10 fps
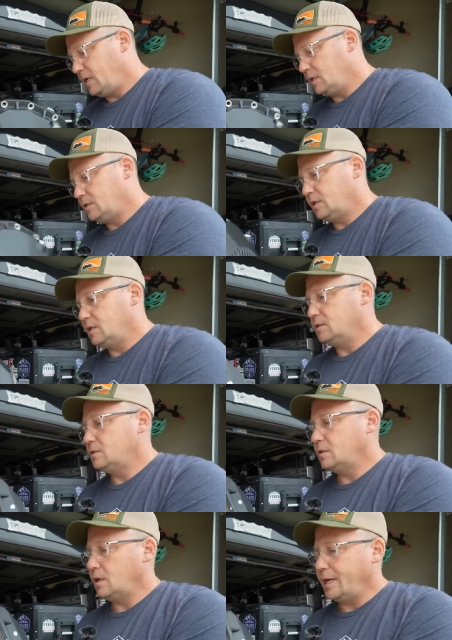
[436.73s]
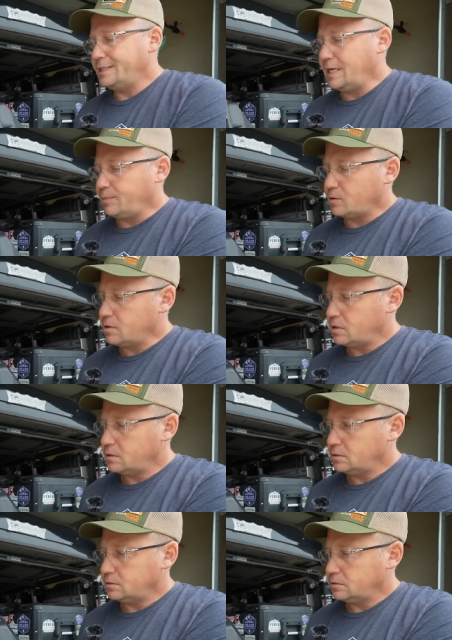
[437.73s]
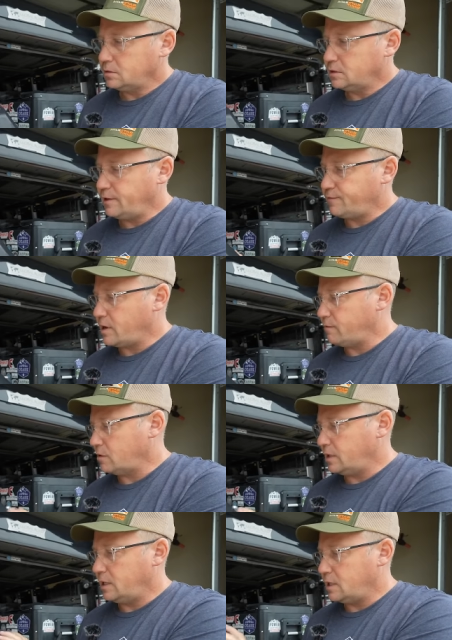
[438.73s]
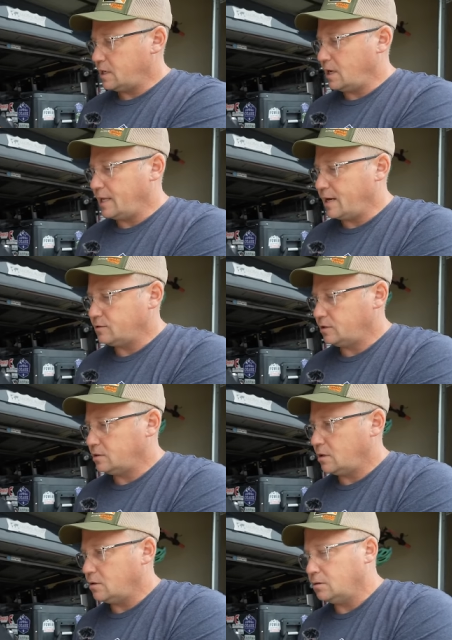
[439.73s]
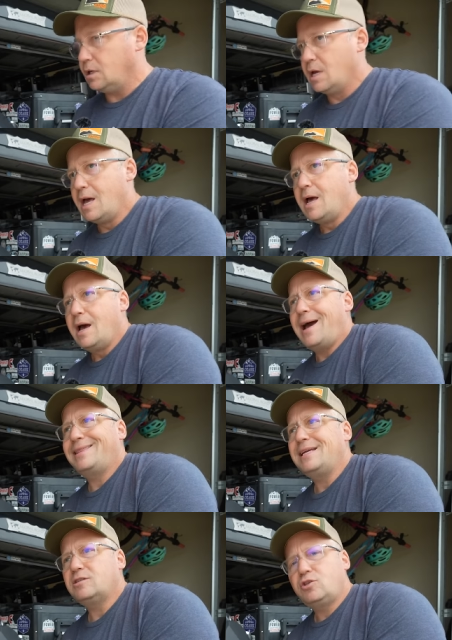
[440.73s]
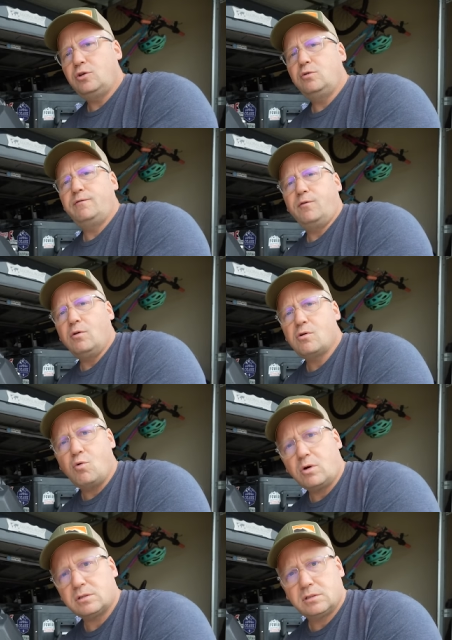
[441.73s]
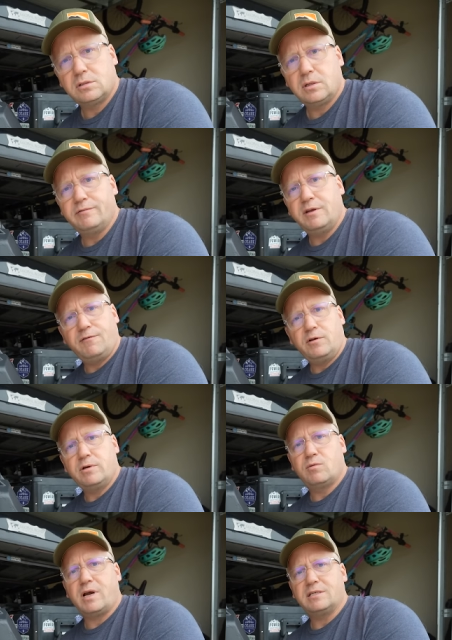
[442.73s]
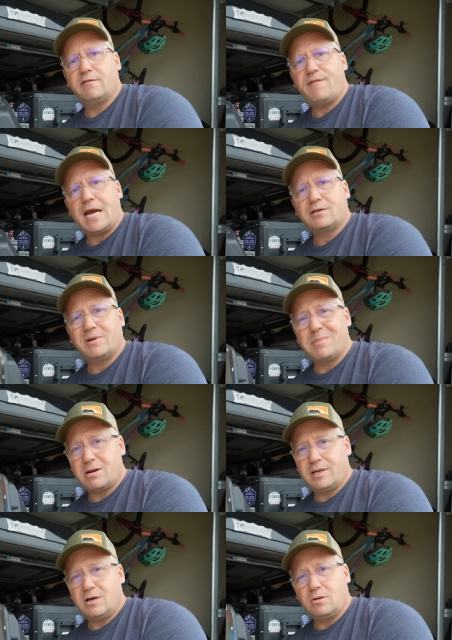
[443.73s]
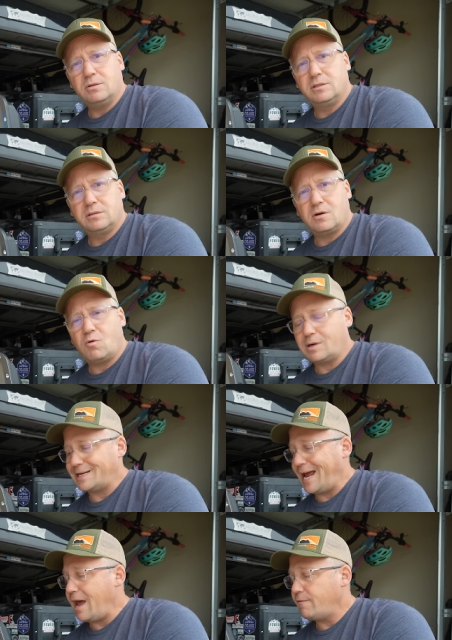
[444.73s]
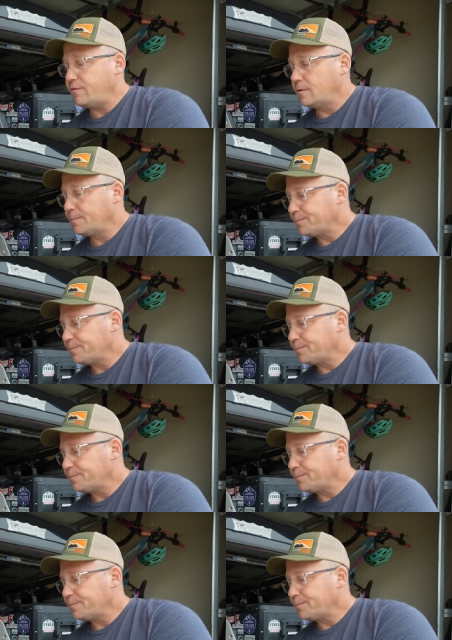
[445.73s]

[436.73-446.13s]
It is a deeper diff cover. It allows you to hold, I think, 2 full quarts of diff fluid, whereas the factory barely holds 1.5 quarts.